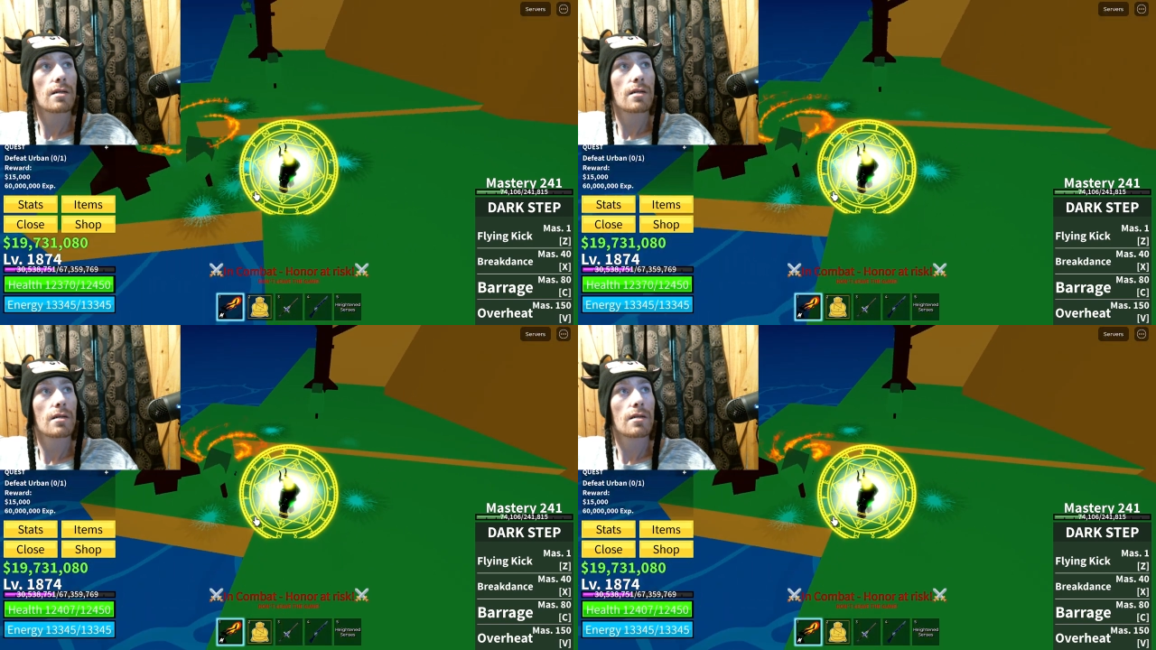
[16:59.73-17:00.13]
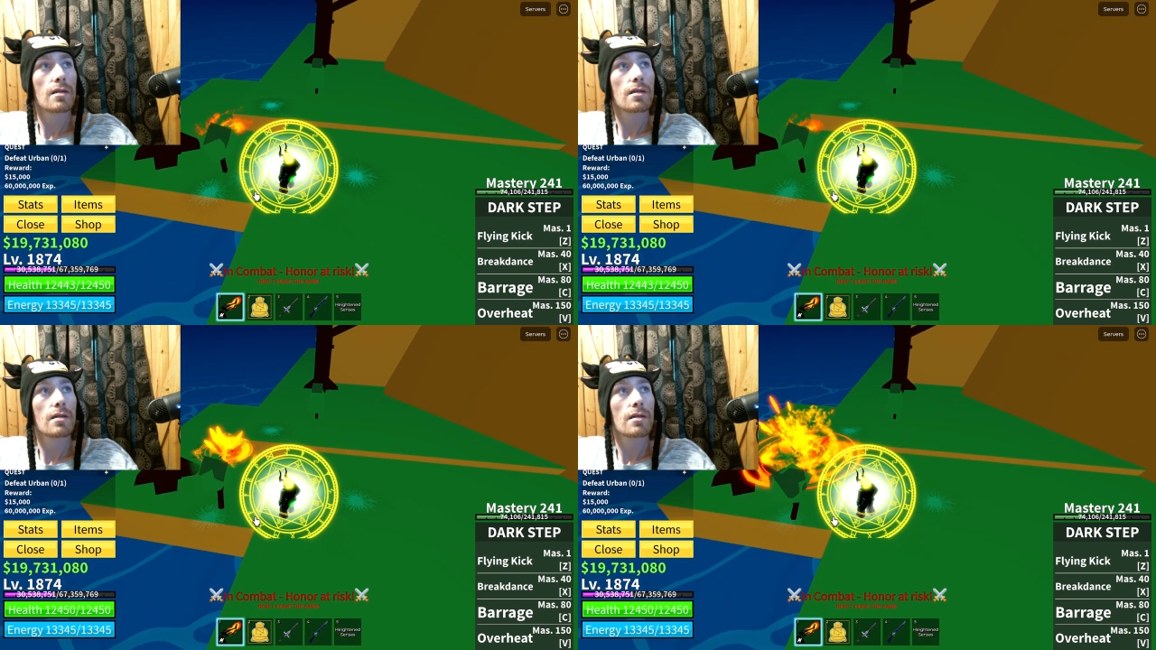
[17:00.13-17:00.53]

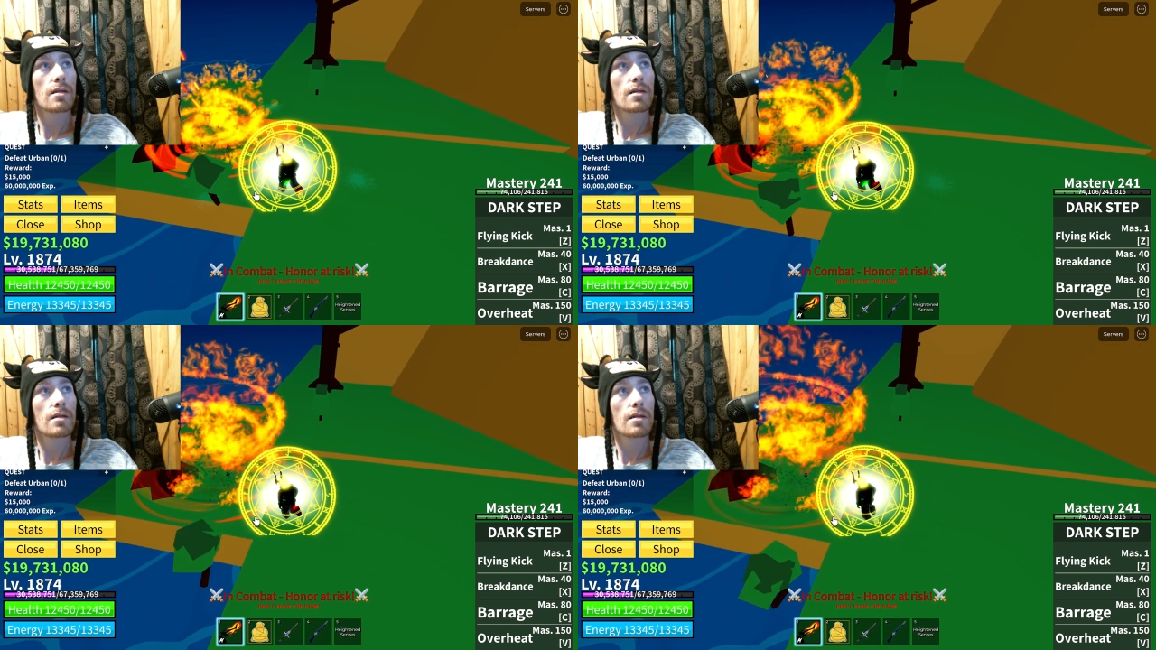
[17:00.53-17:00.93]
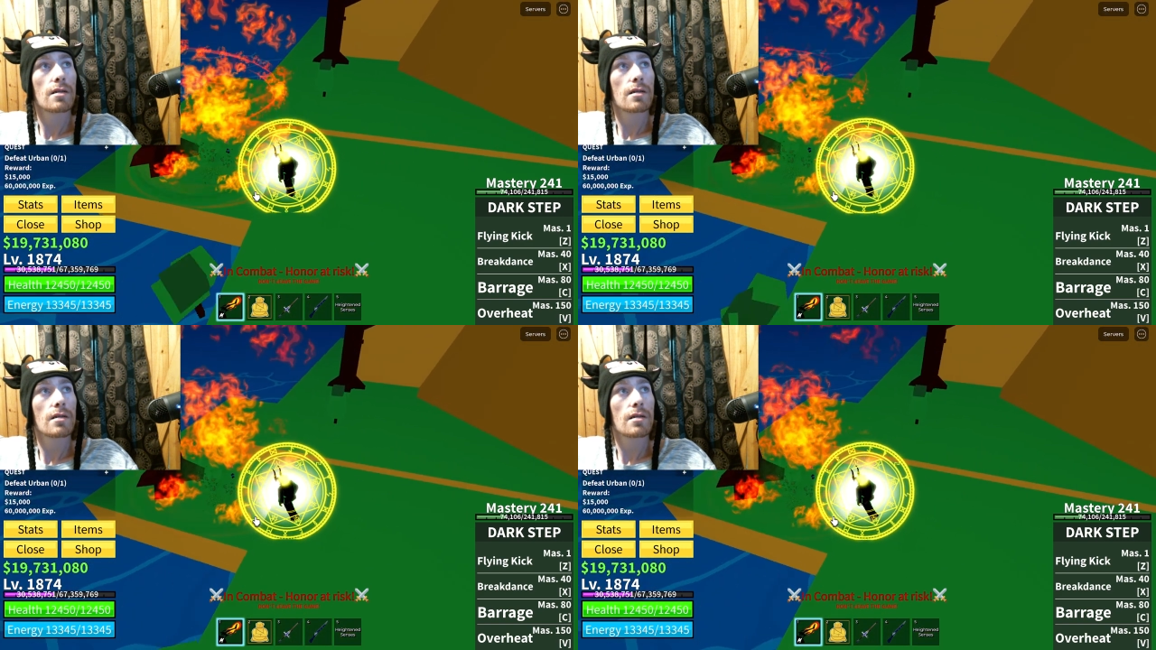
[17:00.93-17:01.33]

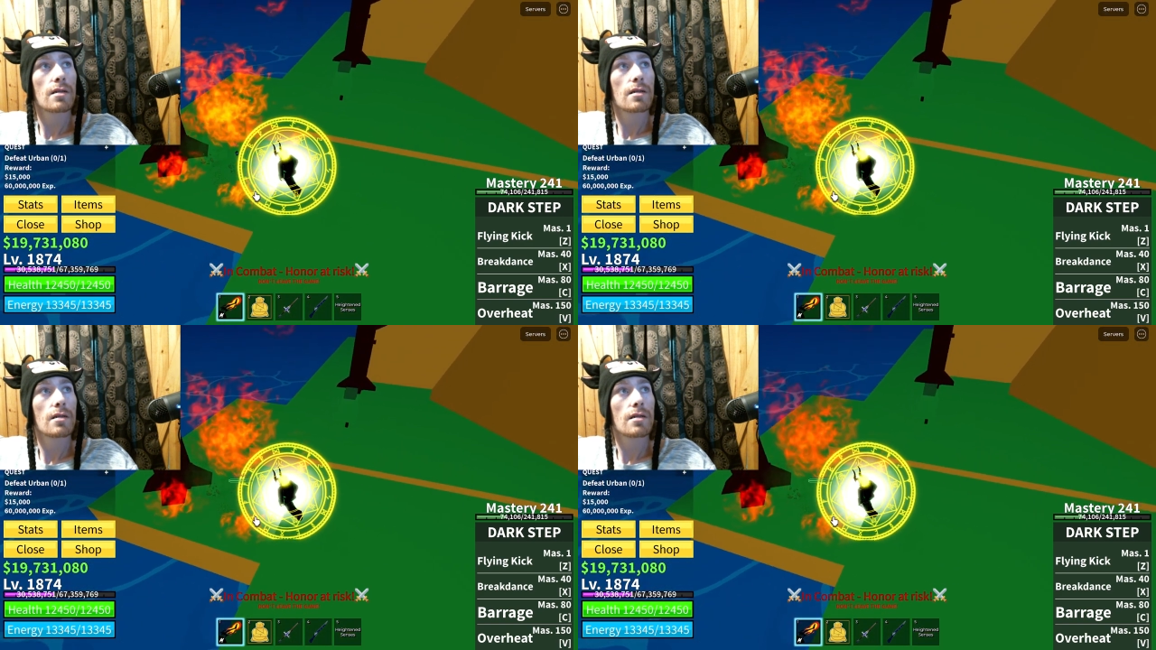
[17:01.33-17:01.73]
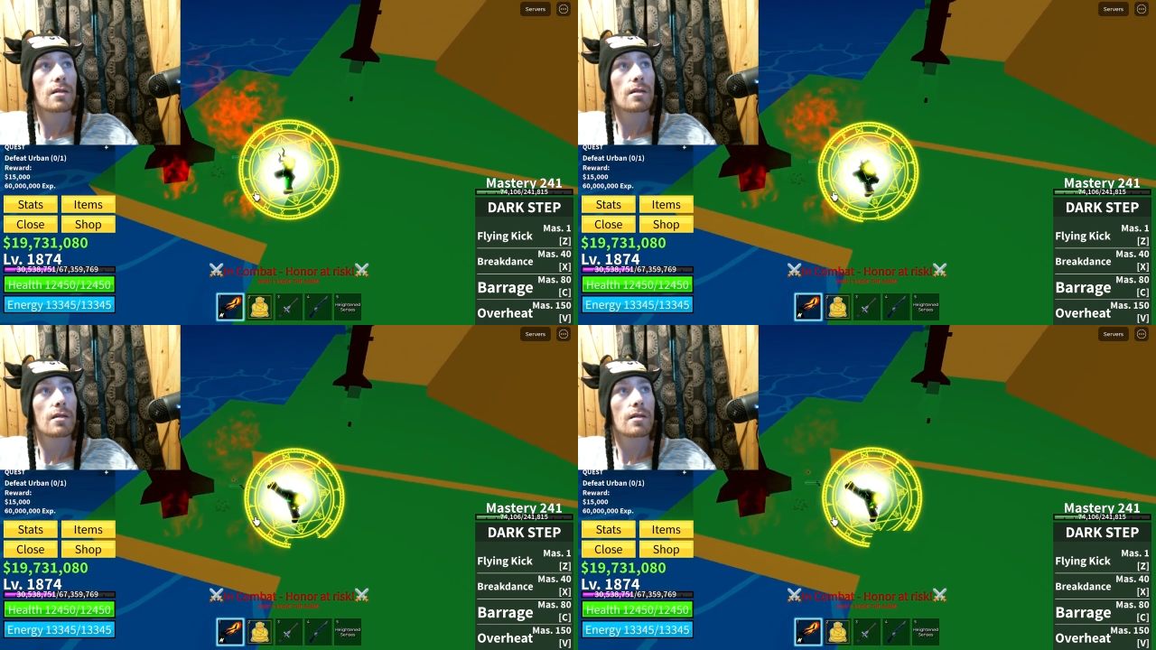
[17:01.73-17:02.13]

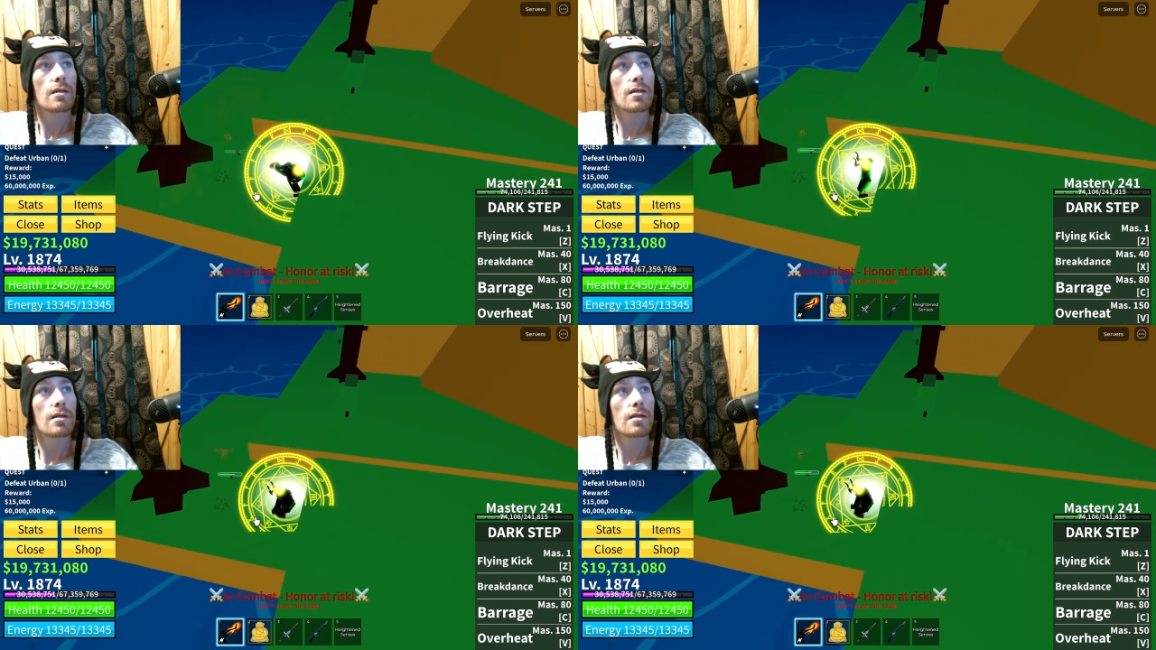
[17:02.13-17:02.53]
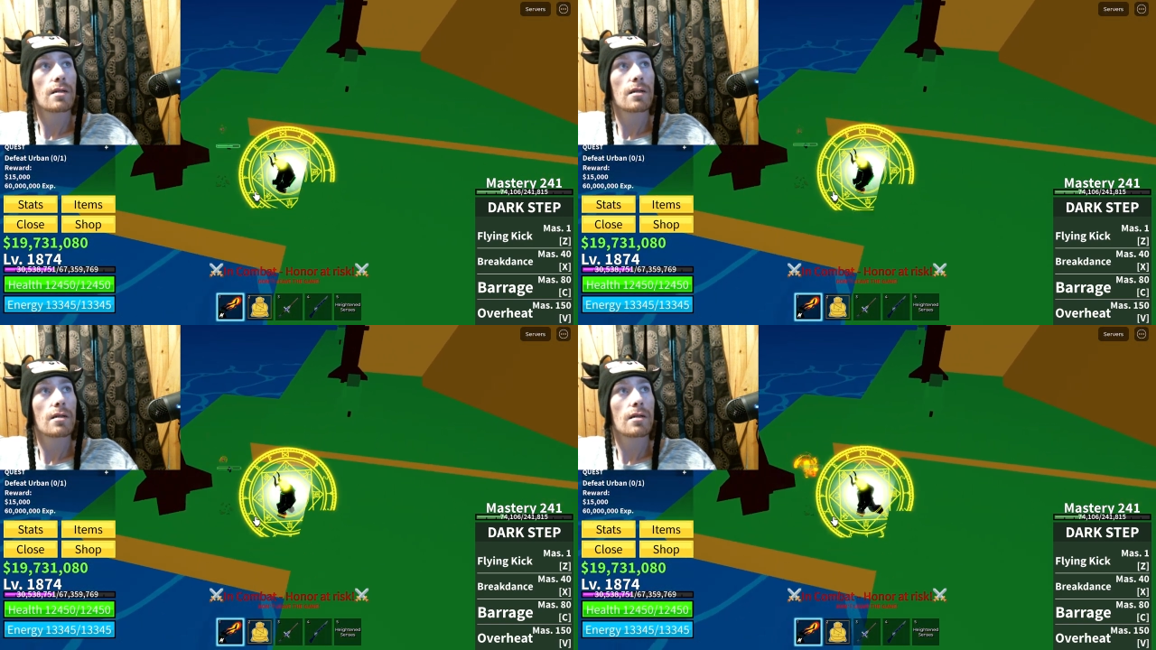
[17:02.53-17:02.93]

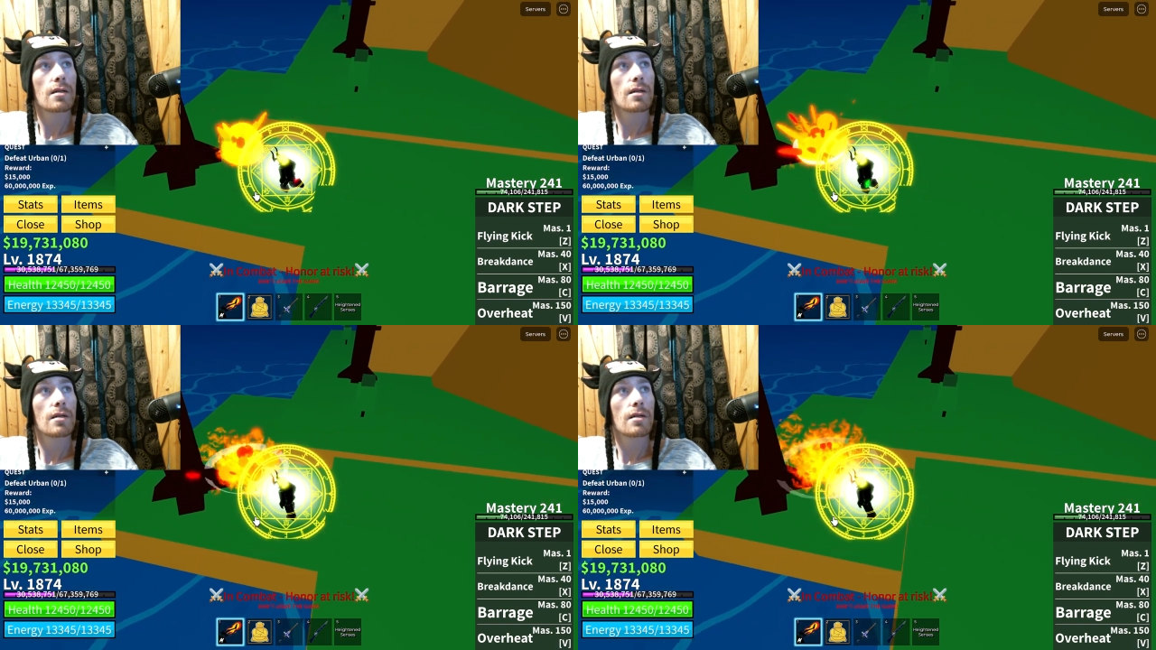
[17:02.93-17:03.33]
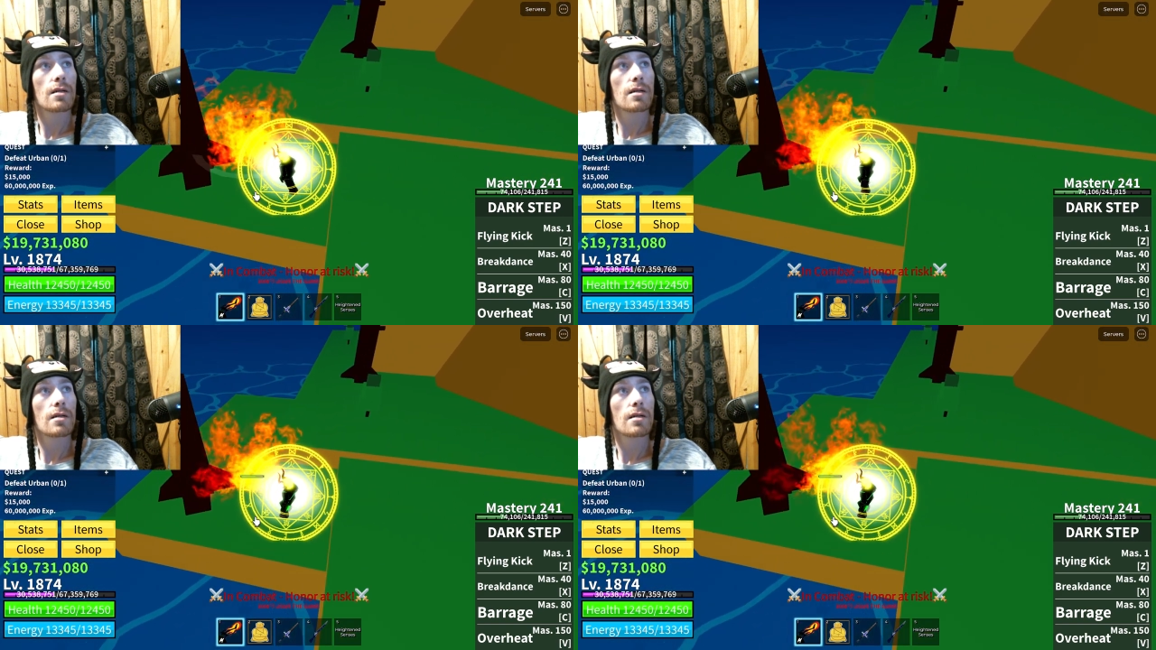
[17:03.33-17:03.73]

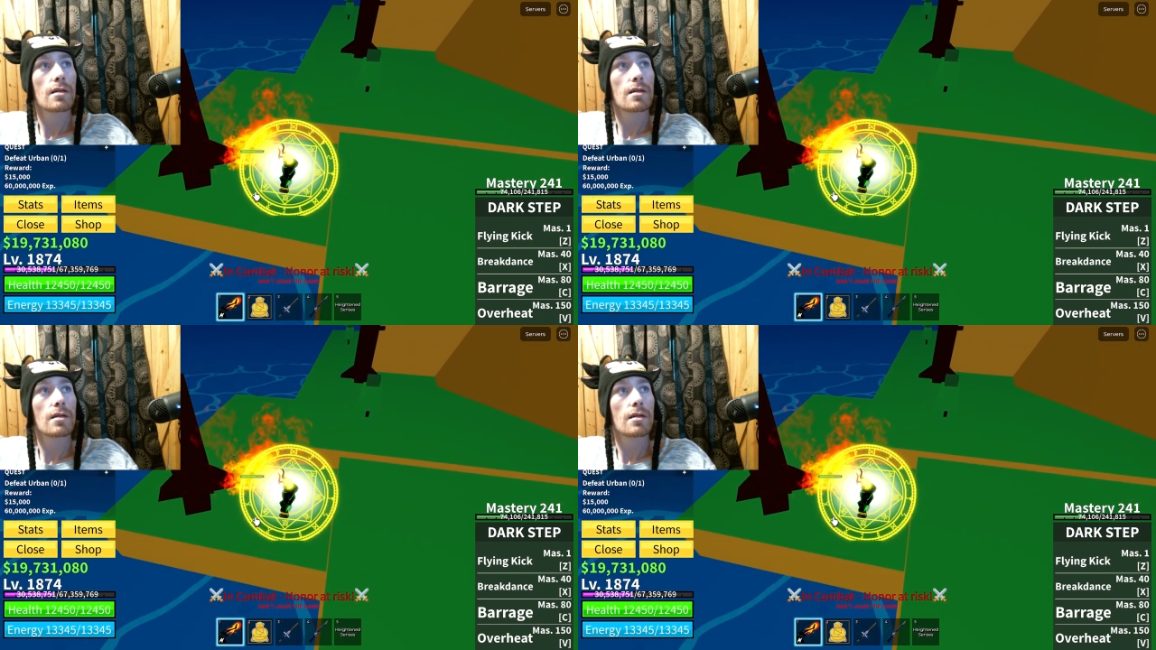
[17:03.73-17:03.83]
Nobody speaks.